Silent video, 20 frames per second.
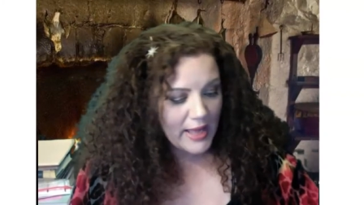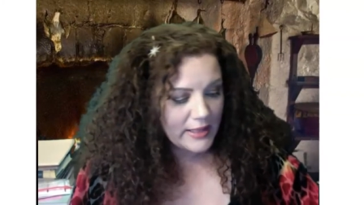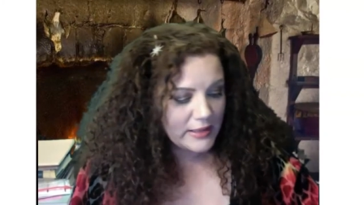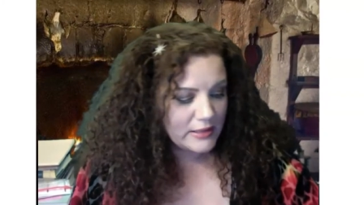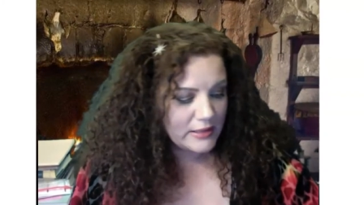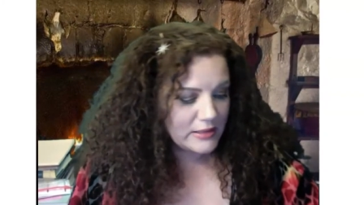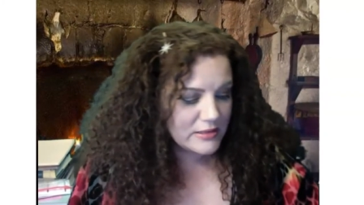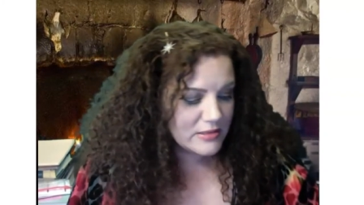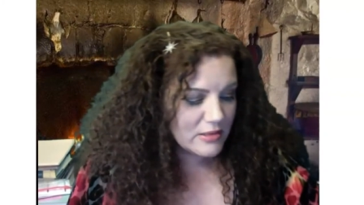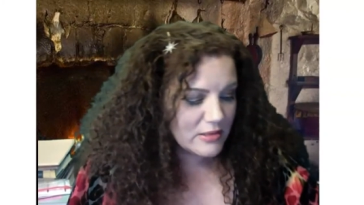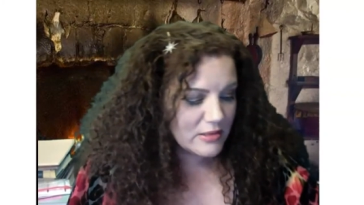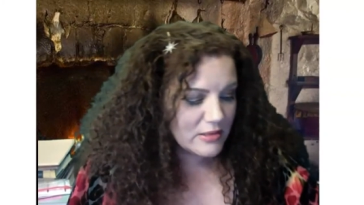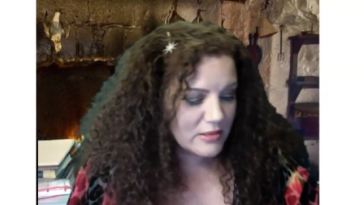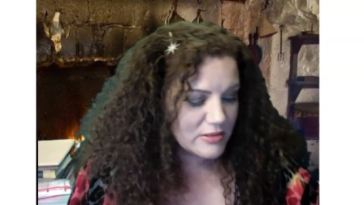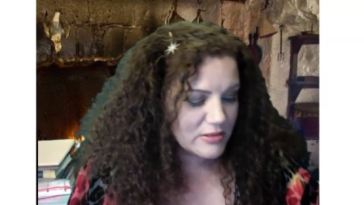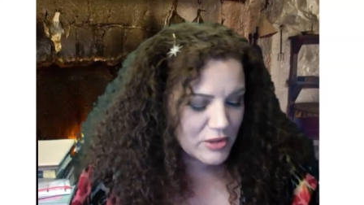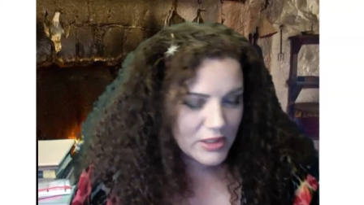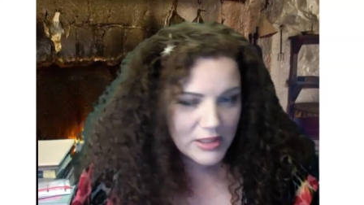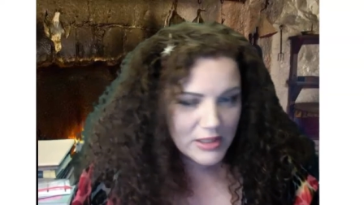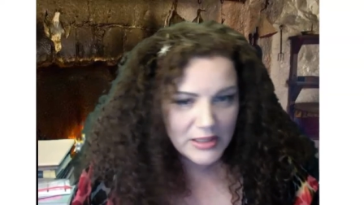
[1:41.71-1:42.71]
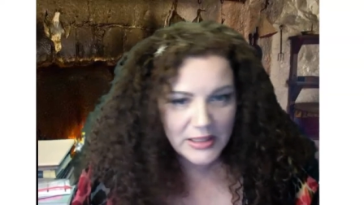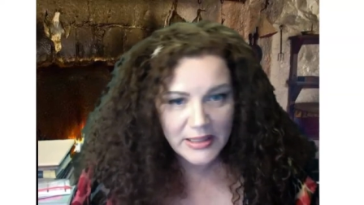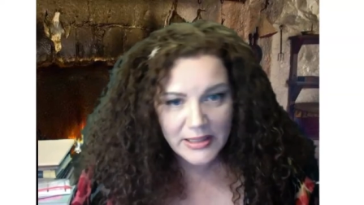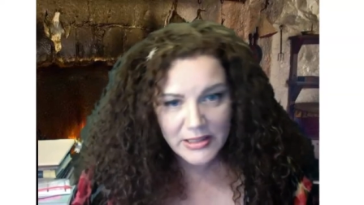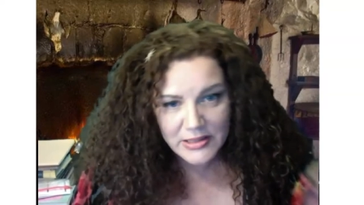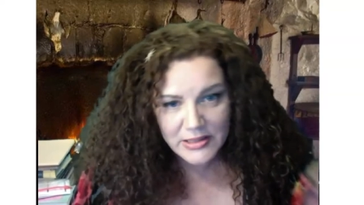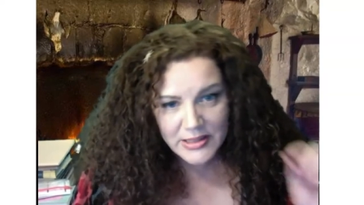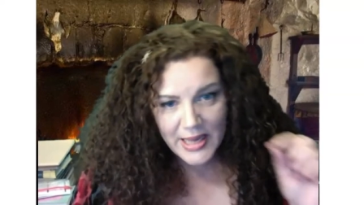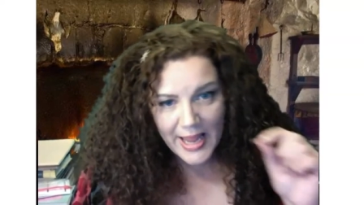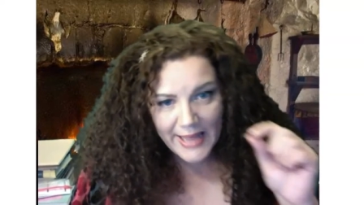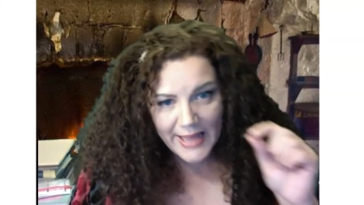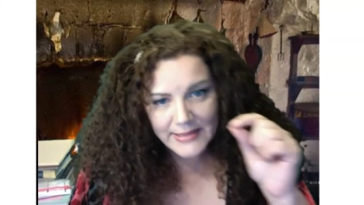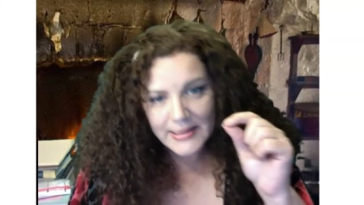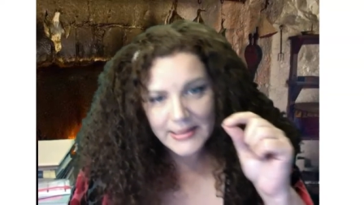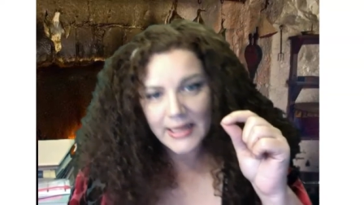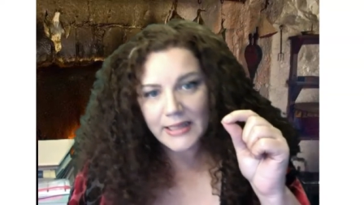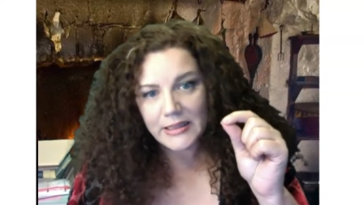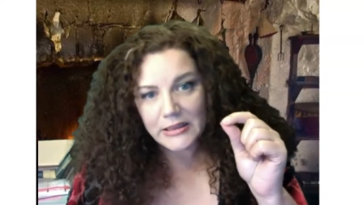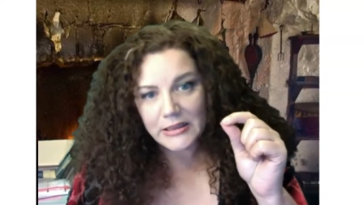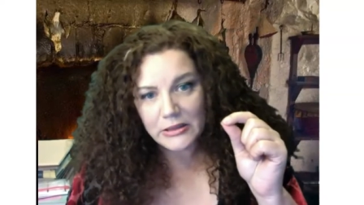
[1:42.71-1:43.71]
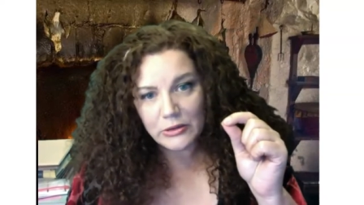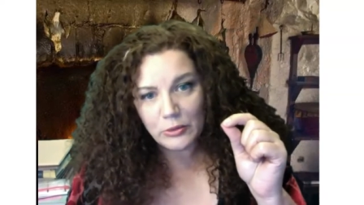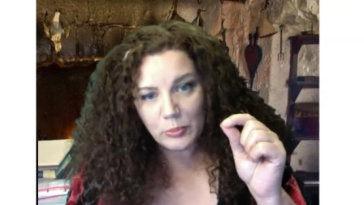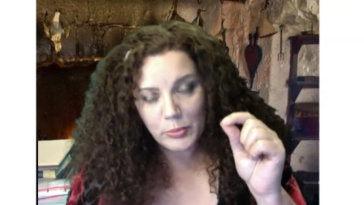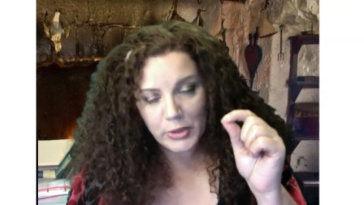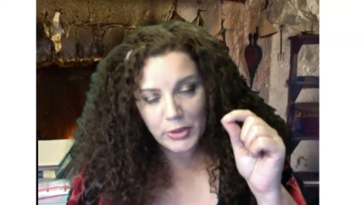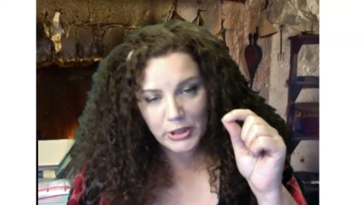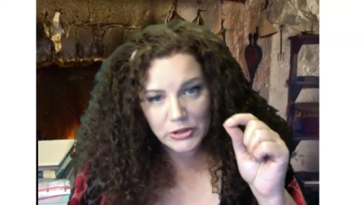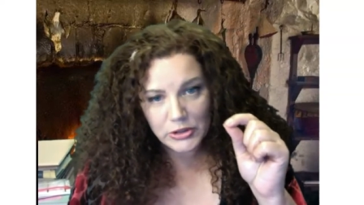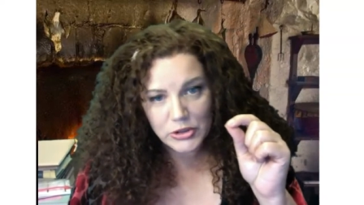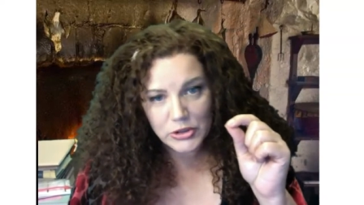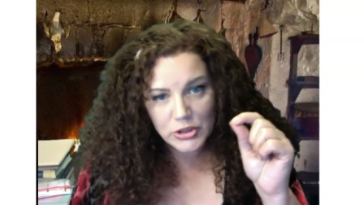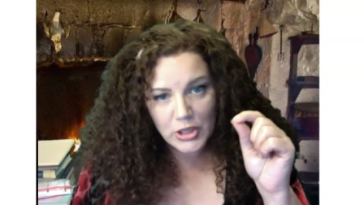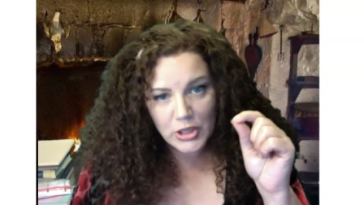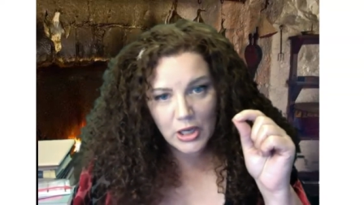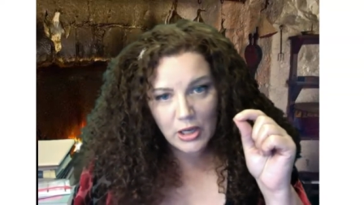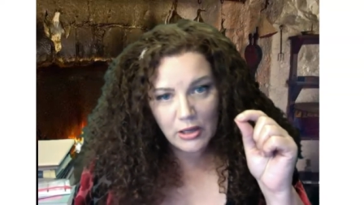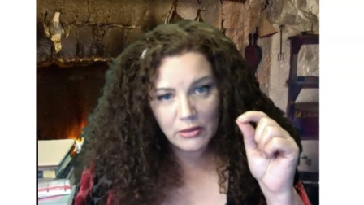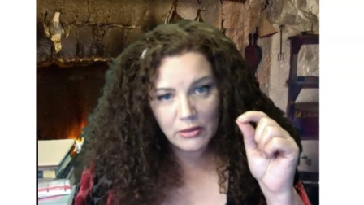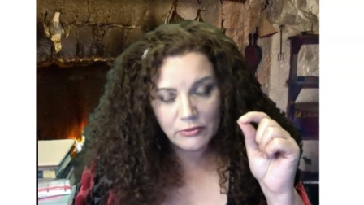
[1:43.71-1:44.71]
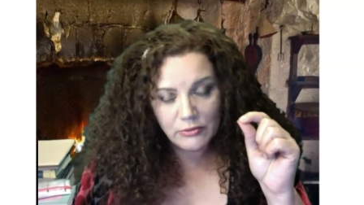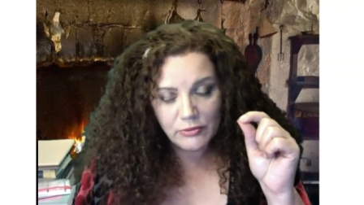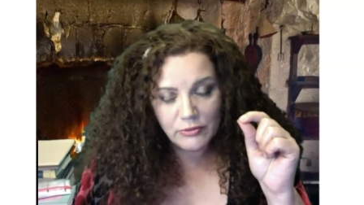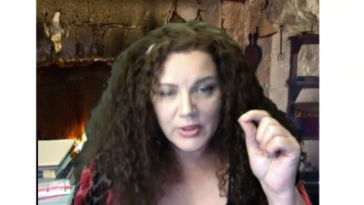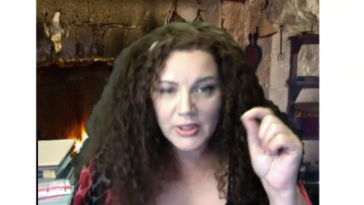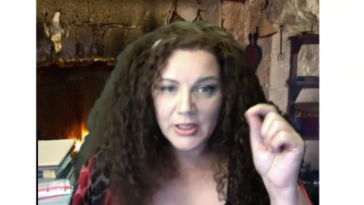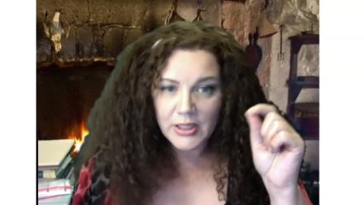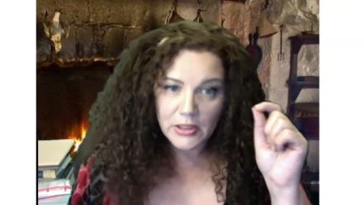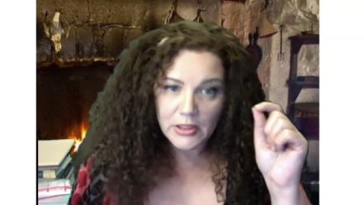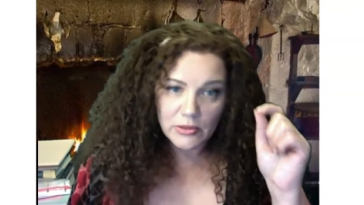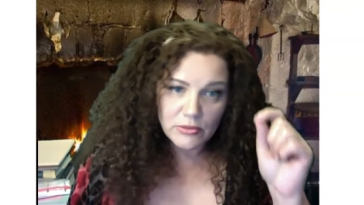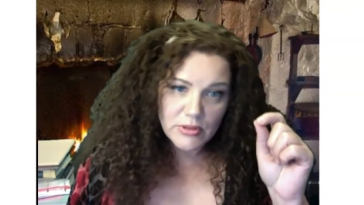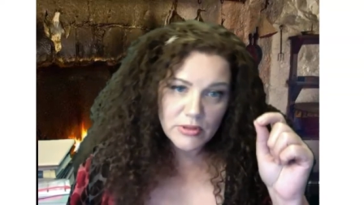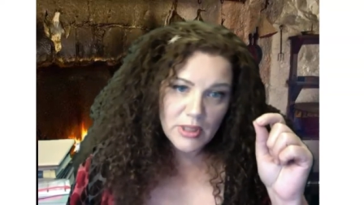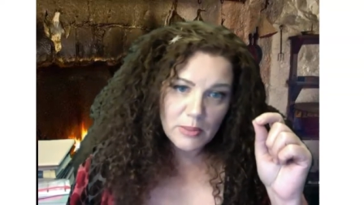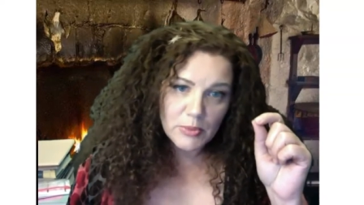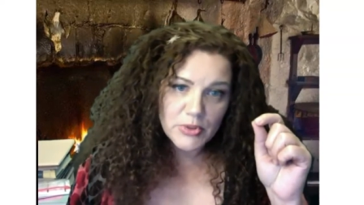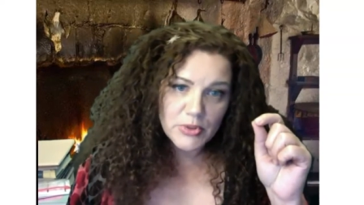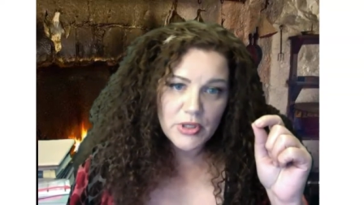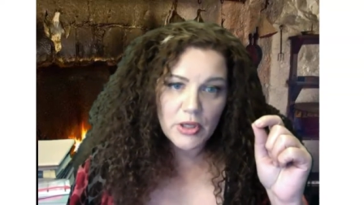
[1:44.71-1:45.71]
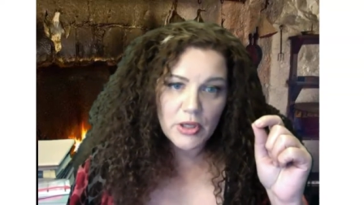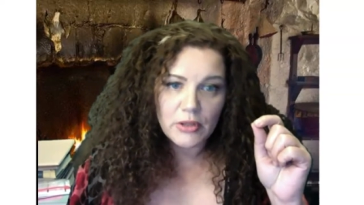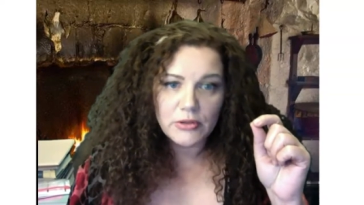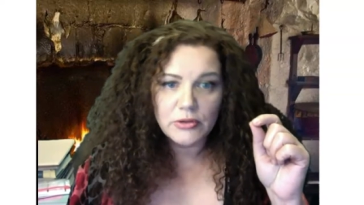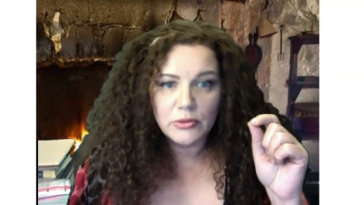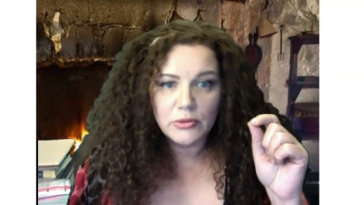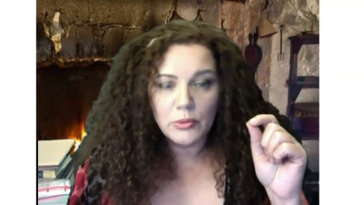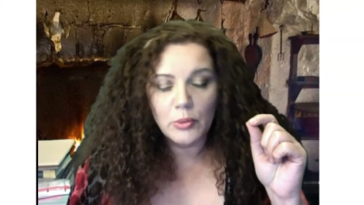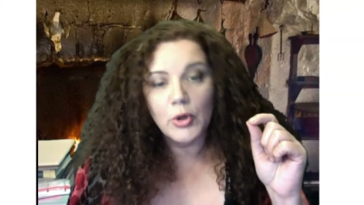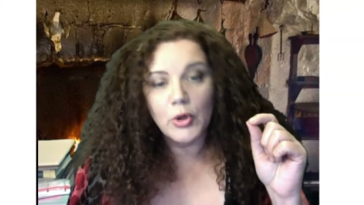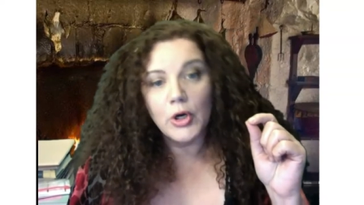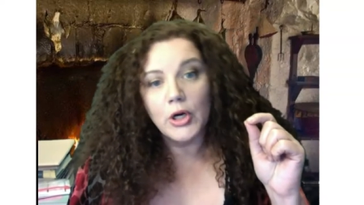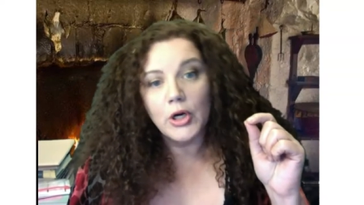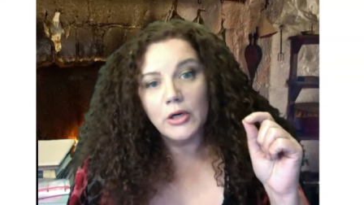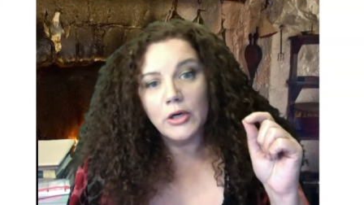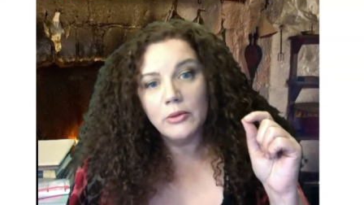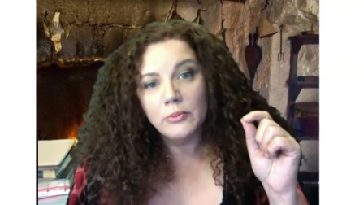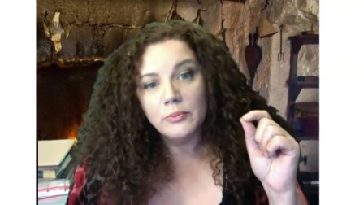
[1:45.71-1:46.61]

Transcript: and it's also a good idea just to add a tiny little pinch of your table salt or